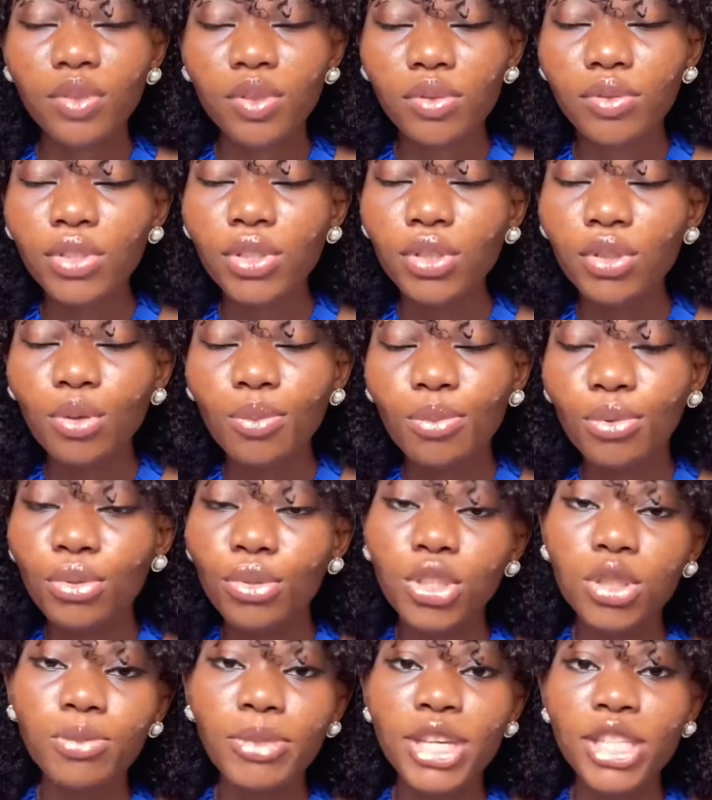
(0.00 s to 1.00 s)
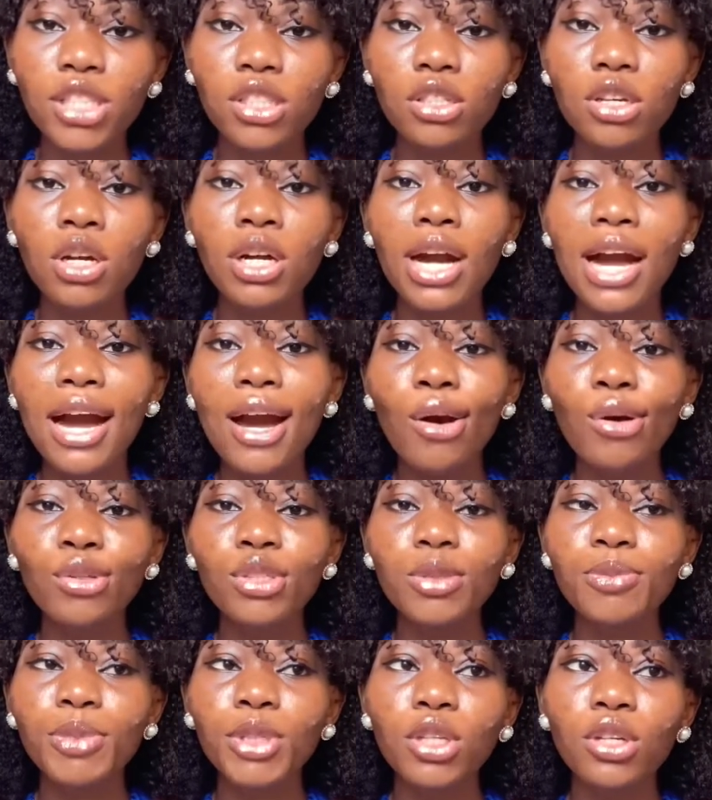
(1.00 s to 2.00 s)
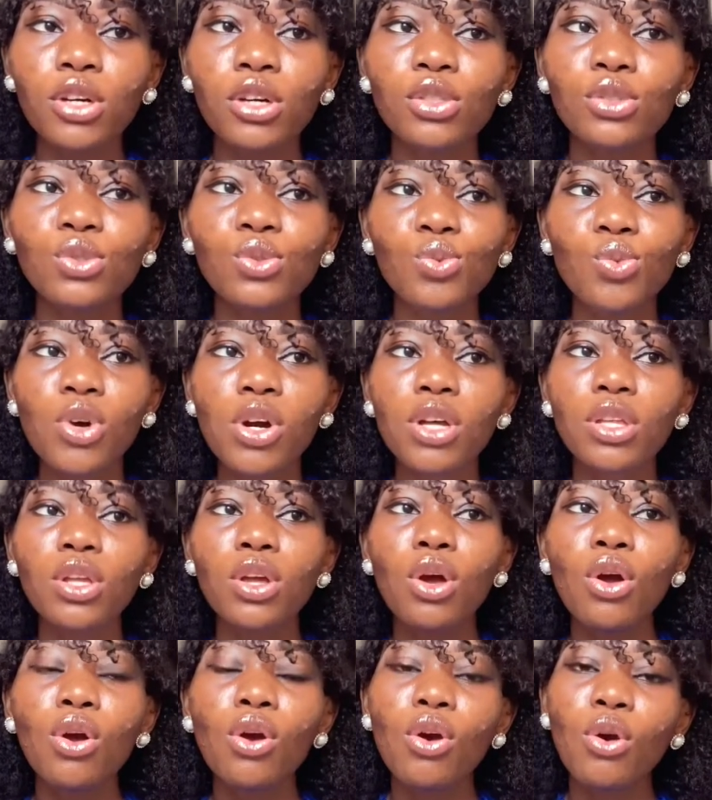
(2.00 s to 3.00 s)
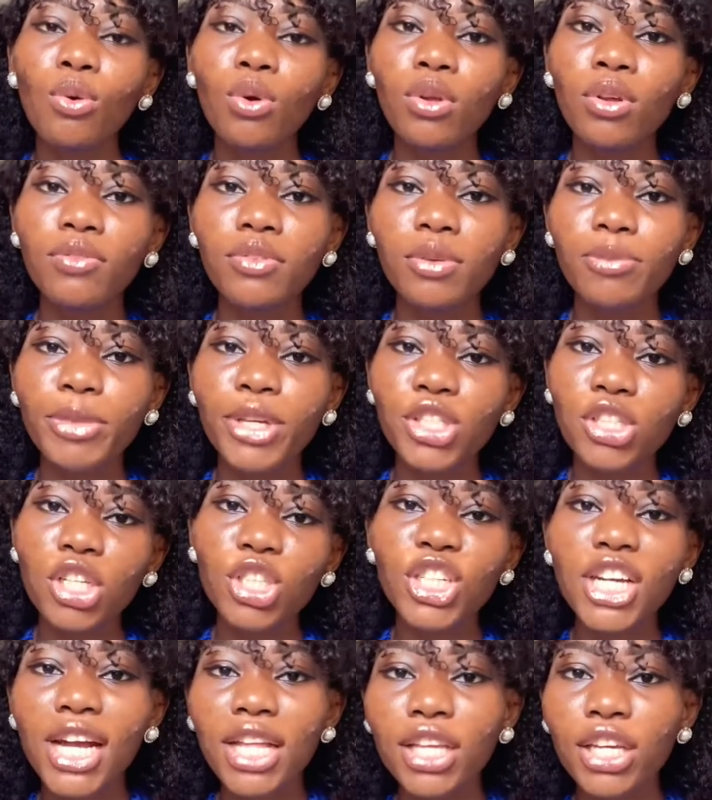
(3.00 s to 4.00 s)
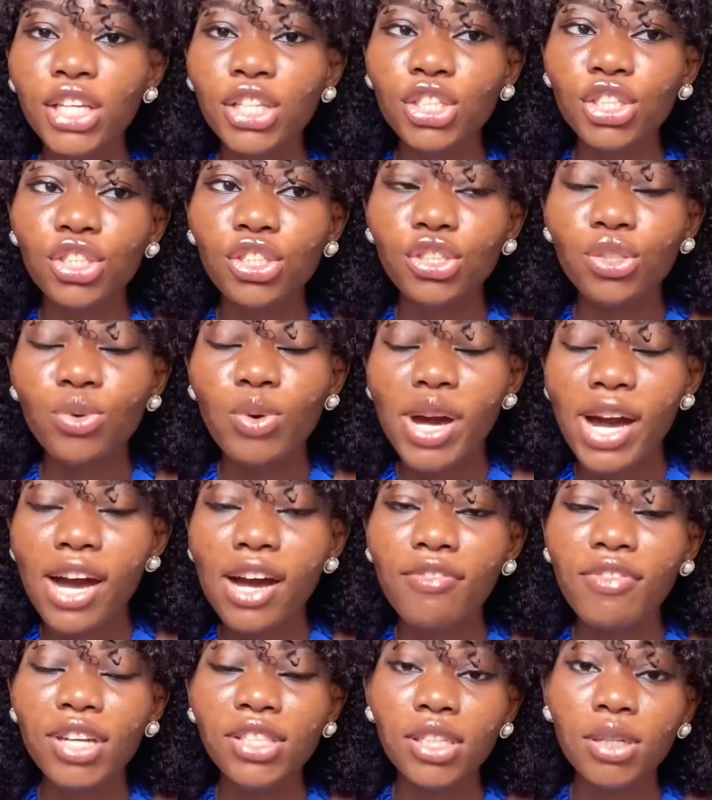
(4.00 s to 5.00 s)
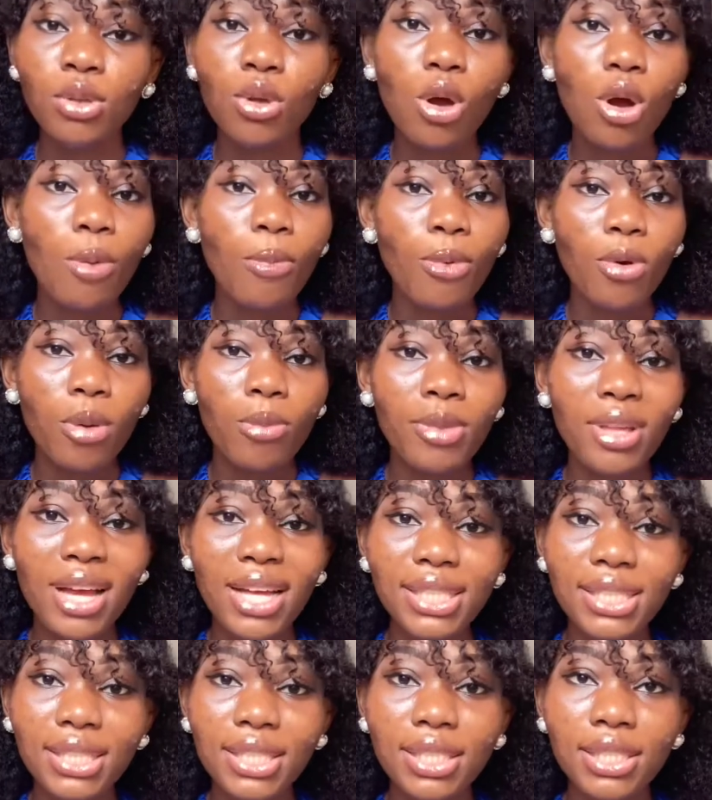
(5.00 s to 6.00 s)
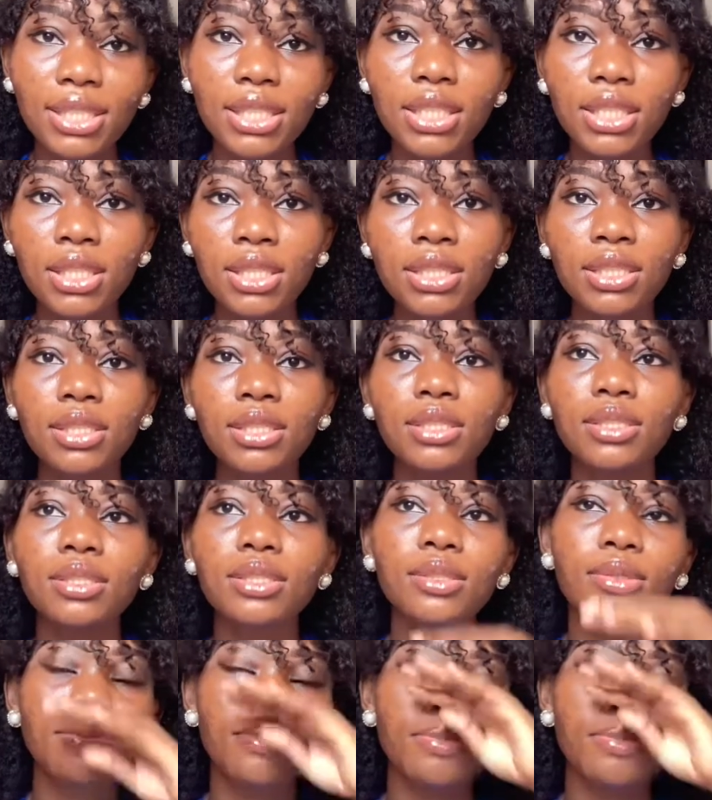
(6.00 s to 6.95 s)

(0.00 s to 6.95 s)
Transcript: you know push my song out because one one of the major challenge you have as an upcoming artist is